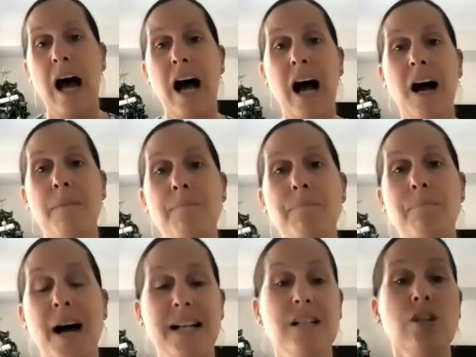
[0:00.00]
Um,
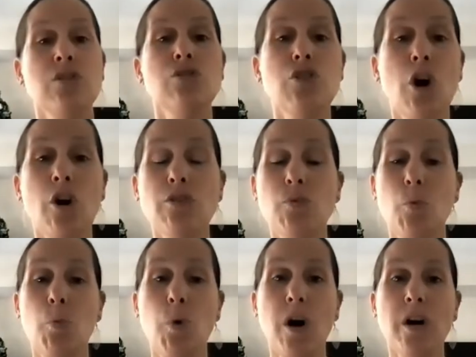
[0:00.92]
but you
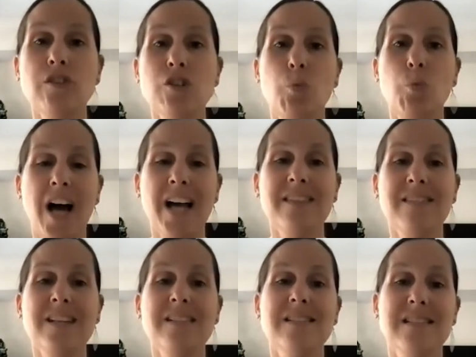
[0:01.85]
don't want to
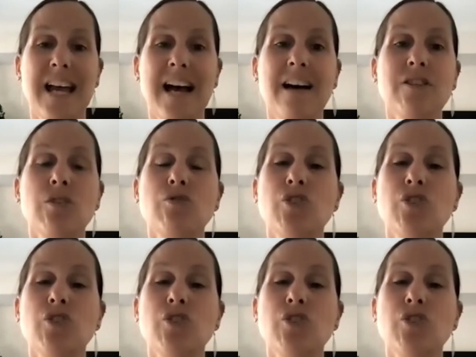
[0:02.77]
wind things down.